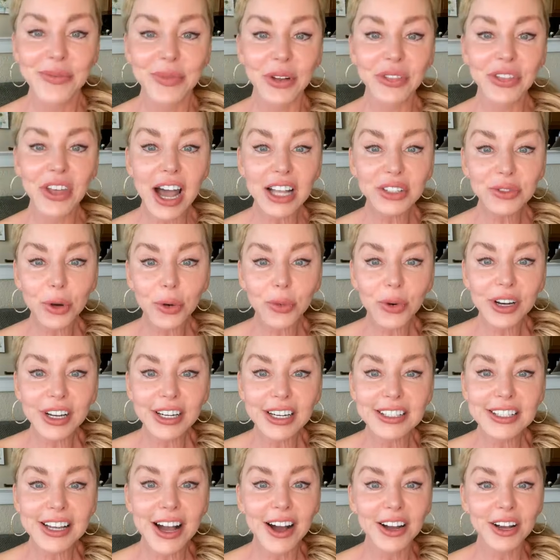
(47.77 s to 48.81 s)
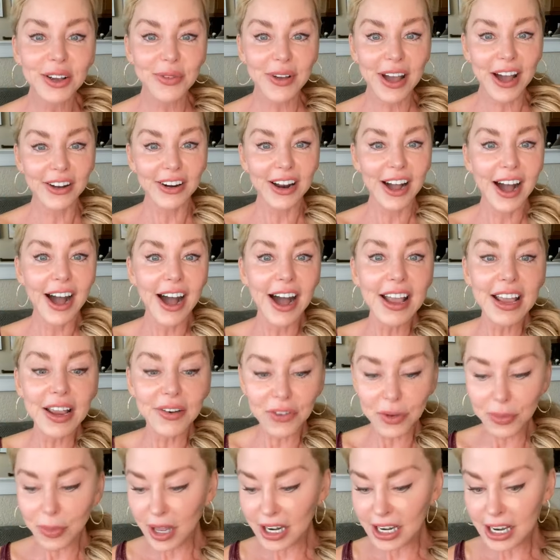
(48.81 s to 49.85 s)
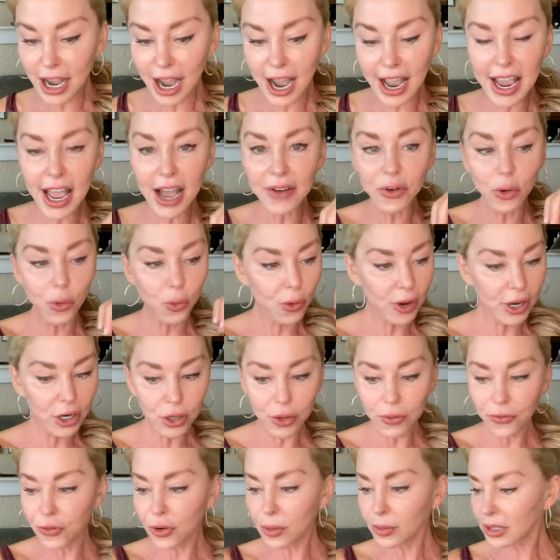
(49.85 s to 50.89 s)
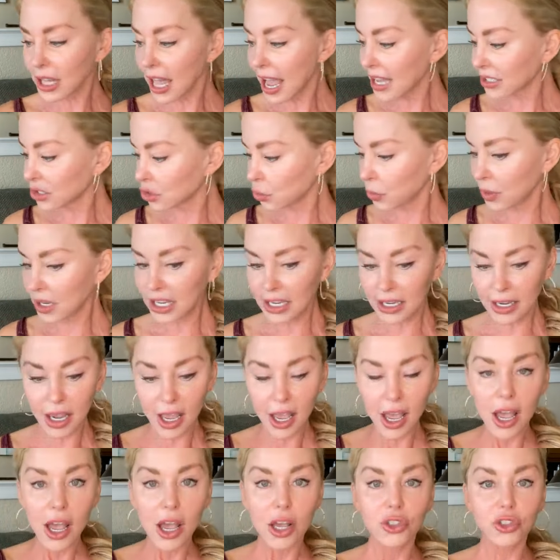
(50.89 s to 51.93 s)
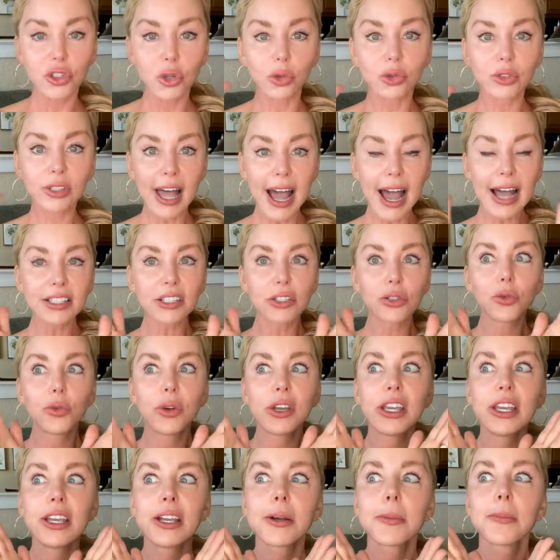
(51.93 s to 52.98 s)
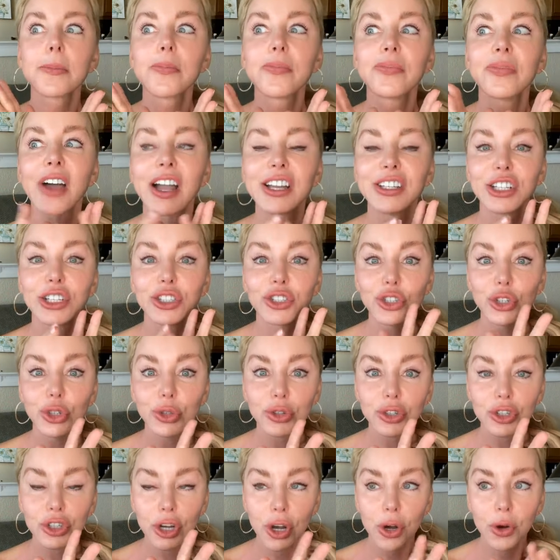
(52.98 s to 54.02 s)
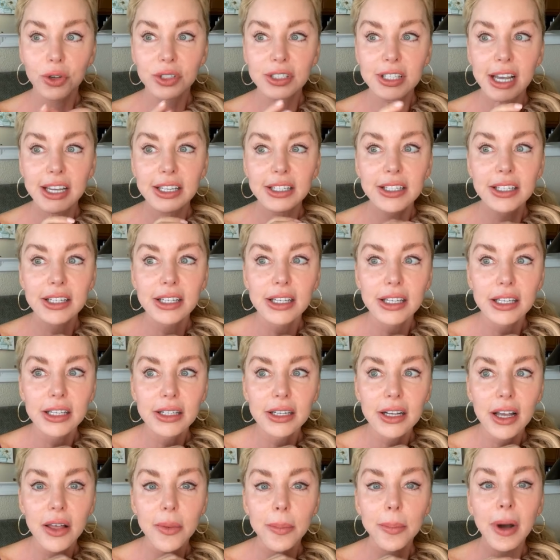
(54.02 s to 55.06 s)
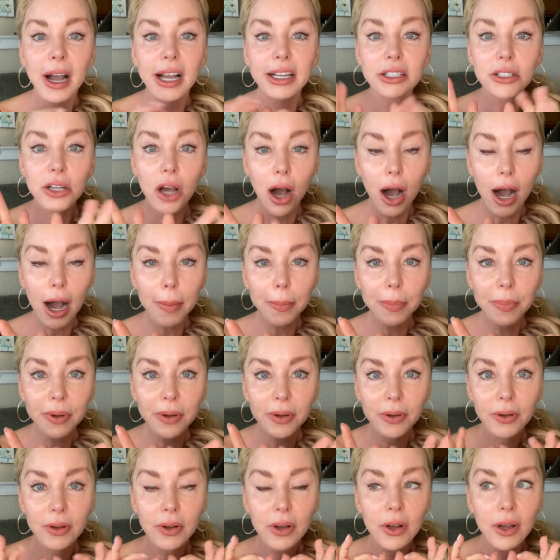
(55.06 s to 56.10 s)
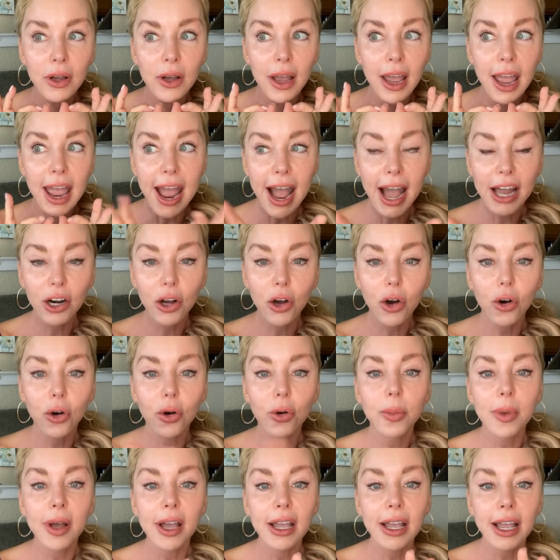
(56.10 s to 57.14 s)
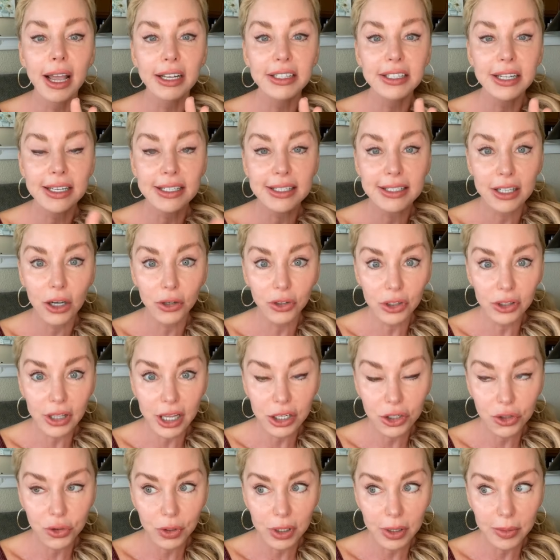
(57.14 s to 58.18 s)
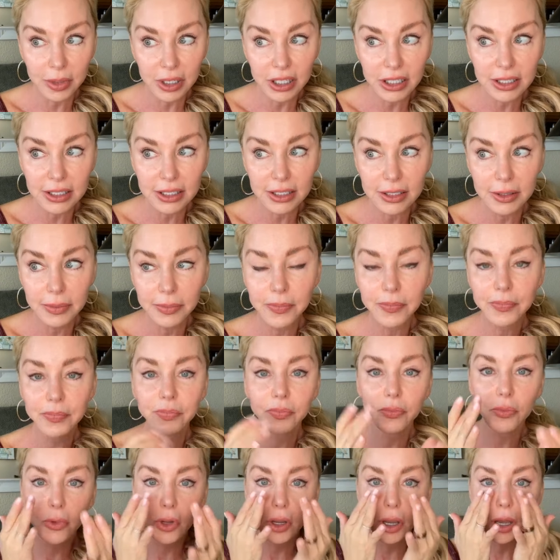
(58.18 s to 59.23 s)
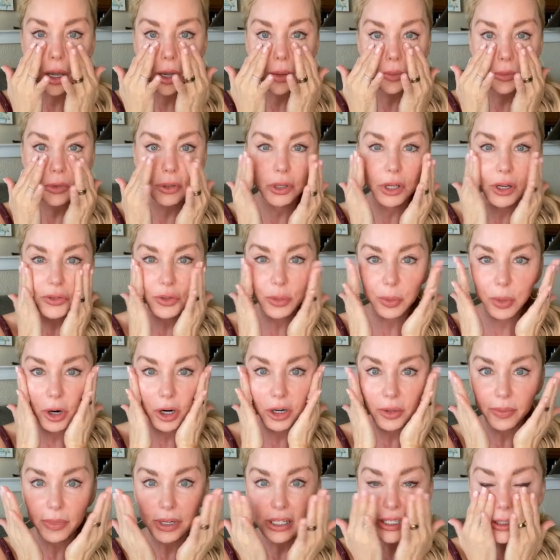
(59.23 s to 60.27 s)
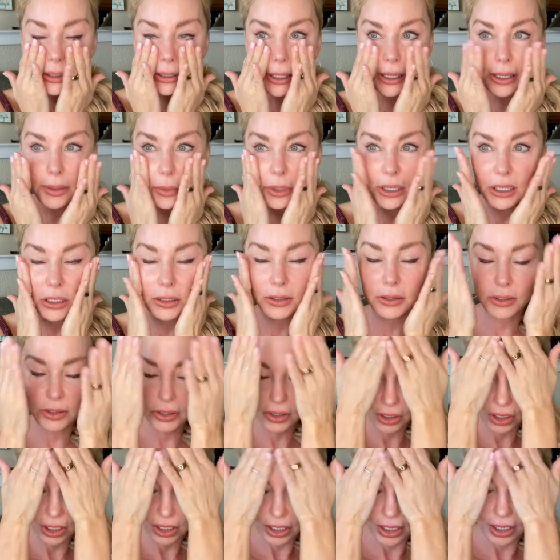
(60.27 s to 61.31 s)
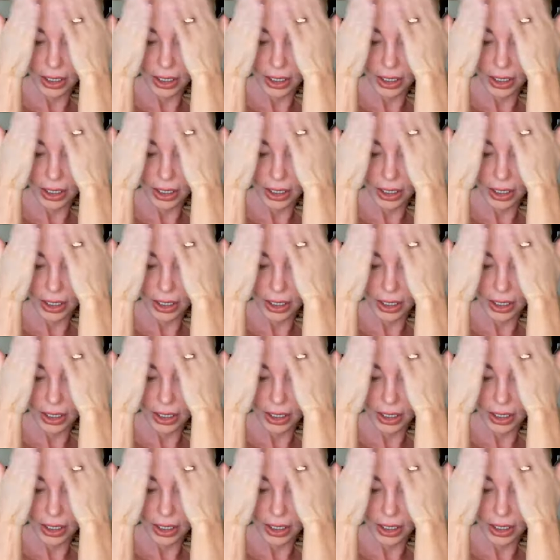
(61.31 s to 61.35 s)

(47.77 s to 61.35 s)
But that's what we're going to talk about. Hi everybody. I have a winner from last week. So last week I did two shows. I did my top at-home anti-cellulite treatments um, you have to pardon my skin because